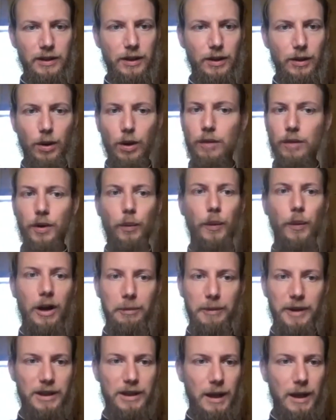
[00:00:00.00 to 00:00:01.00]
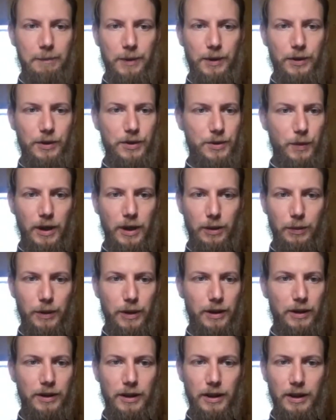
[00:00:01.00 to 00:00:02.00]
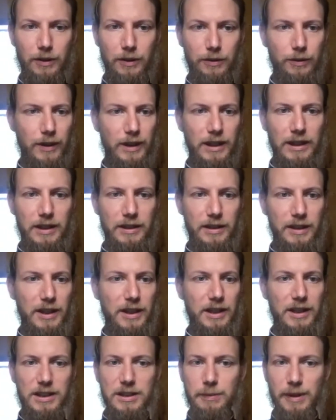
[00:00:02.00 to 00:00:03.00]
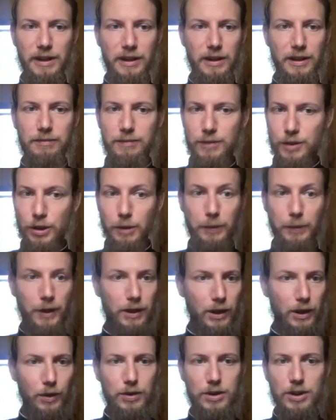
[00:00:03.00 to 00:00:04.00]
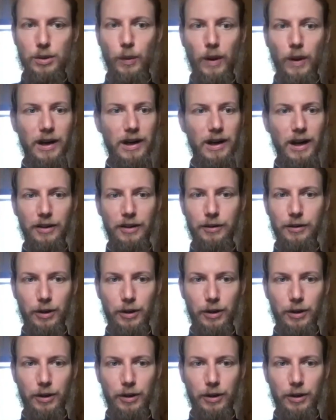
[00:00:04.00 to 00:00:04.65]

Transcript: overwhelming numbers where we're really needing to be super close to one another,